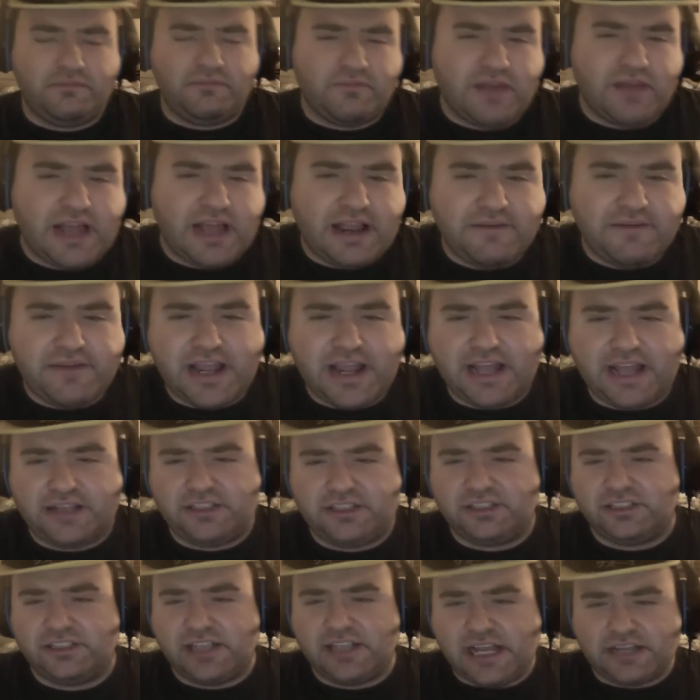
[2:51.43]
live
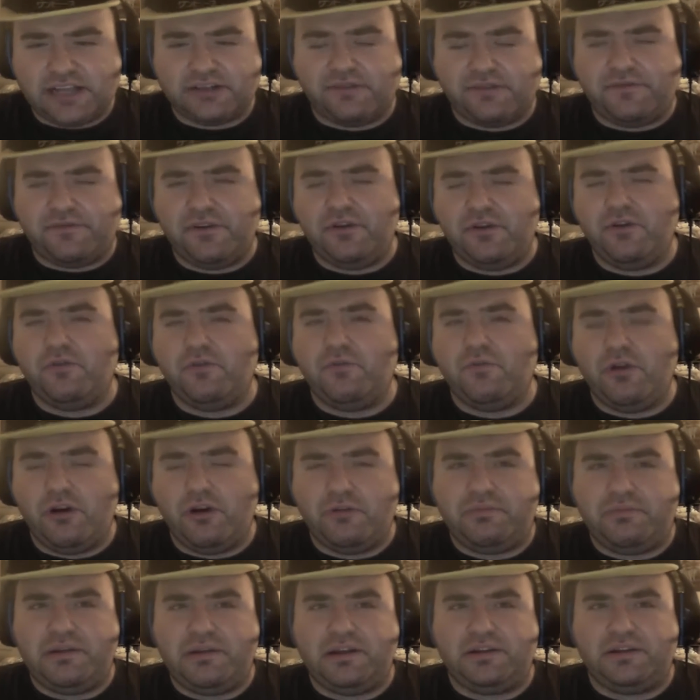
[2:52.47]
reaction slash review
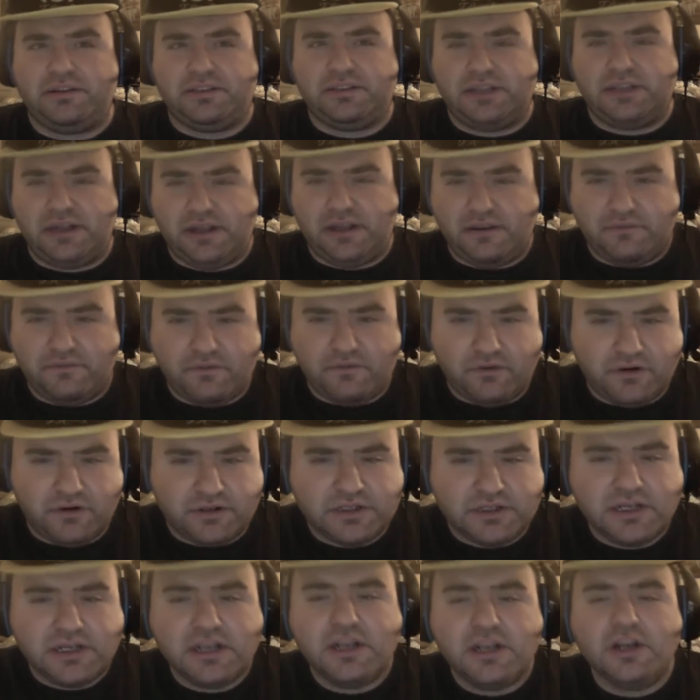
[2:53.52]
will be on Sunday, of
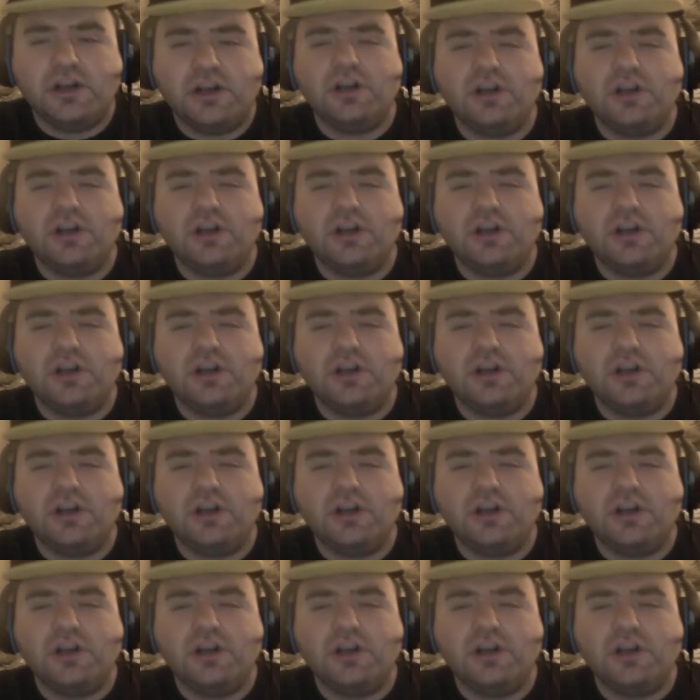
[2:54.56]
course.